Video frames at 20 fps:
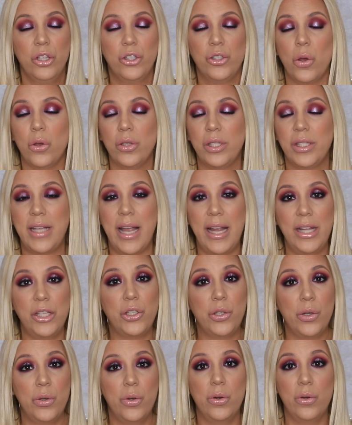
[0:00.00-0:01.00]
So stay
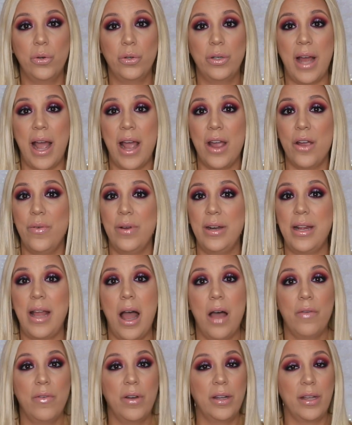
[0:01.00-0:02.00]
tuned. I already
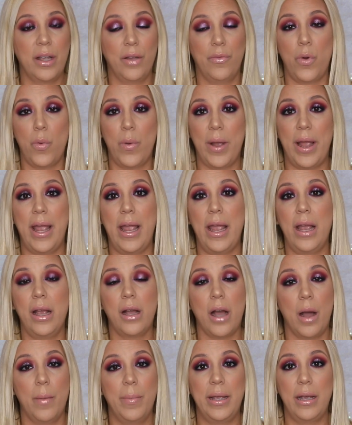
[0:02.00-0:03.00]
have a giveaway
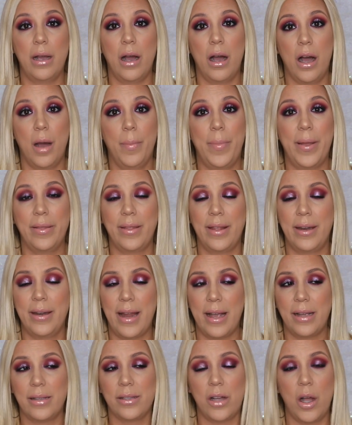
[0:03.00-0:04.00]
coming up in the
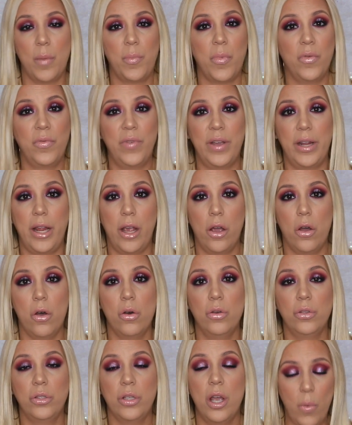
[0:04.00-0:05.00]
next couple
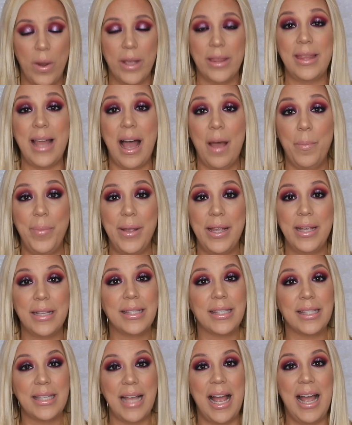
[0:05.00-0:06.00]
videos. With that being
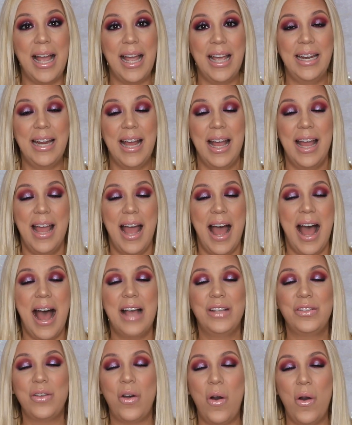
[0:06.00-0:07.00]
said,
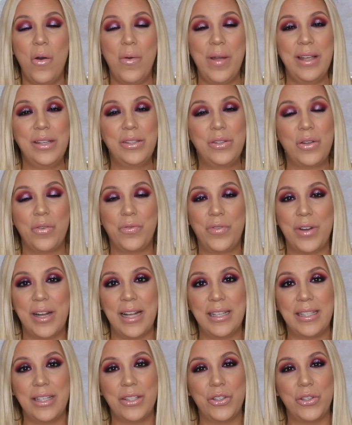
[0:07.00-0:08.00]
as always, don't
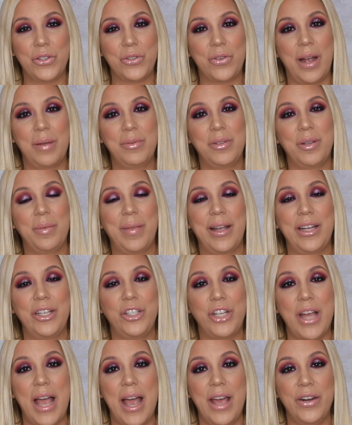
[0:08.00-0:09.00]
forget to subscribe to my
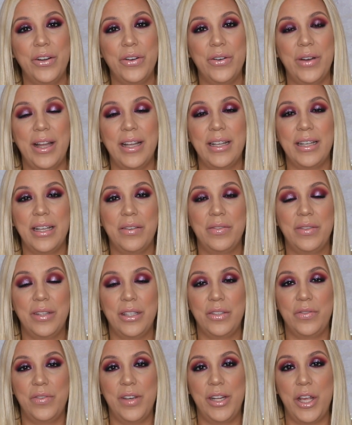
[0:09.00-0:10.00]
channel and give
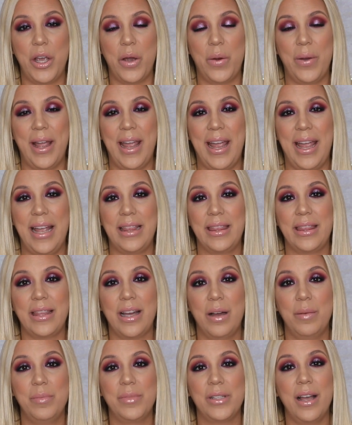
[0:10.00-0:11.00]
this video a
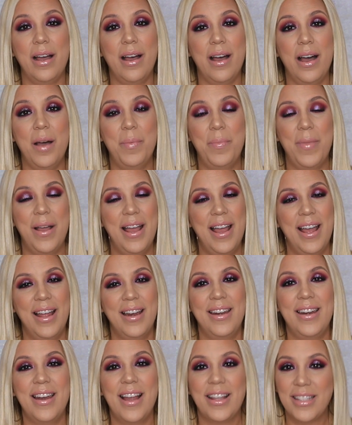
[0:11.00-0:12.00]
thumbs up.
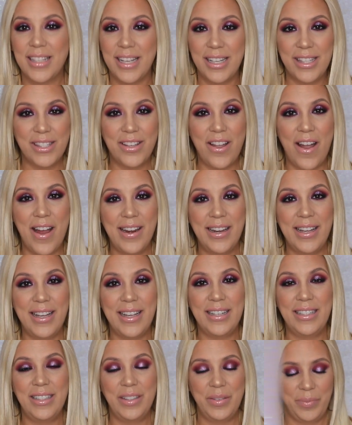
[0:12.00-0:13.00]
Let's get
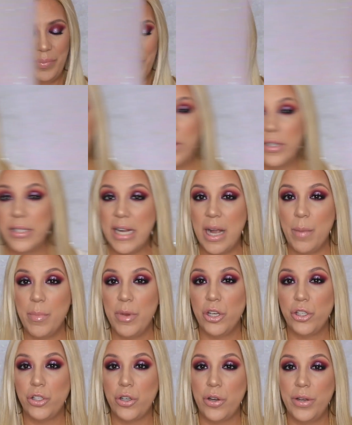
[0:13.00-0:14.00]
started. For the first thing I'm
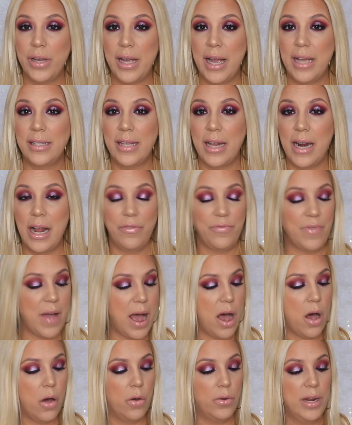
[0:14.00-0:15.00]
going to show you guys that I
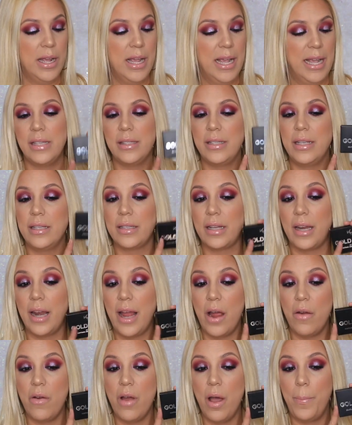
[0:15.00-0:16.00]
found is this
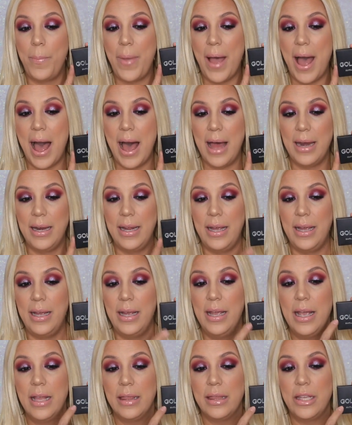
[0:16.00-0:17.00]
Clara
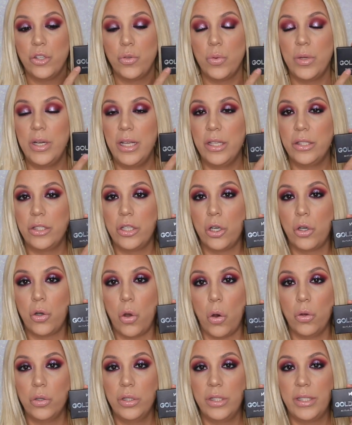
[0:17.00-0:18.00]
palette. This one is the
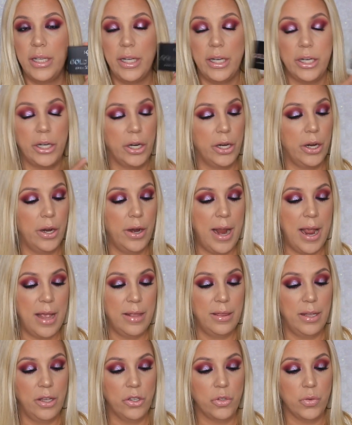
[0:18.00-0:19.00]
Gold Digger
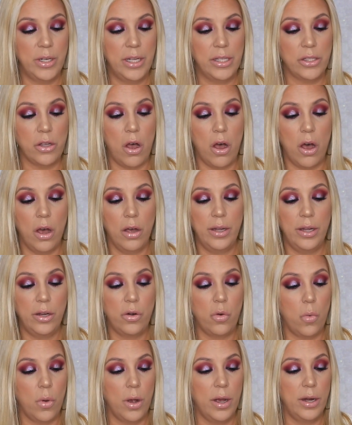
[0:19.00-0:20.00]
and this one is all
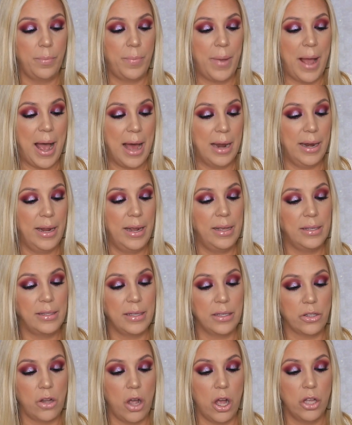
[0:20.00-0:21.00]
in one palette. It
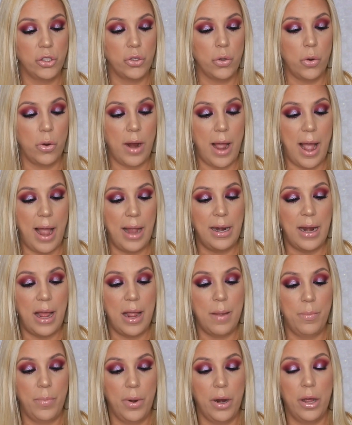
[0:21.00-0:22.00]
says contour,
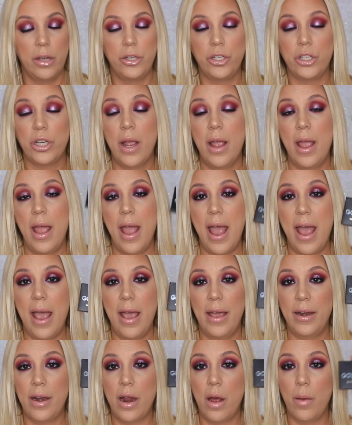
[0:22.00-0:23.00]
highlight, blush,
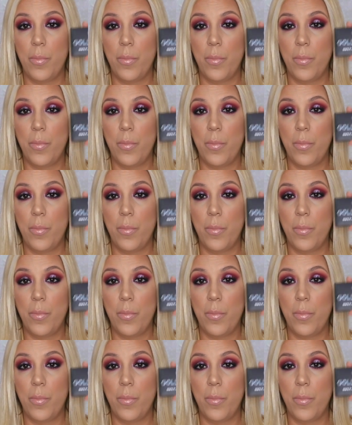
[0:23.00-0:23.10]
and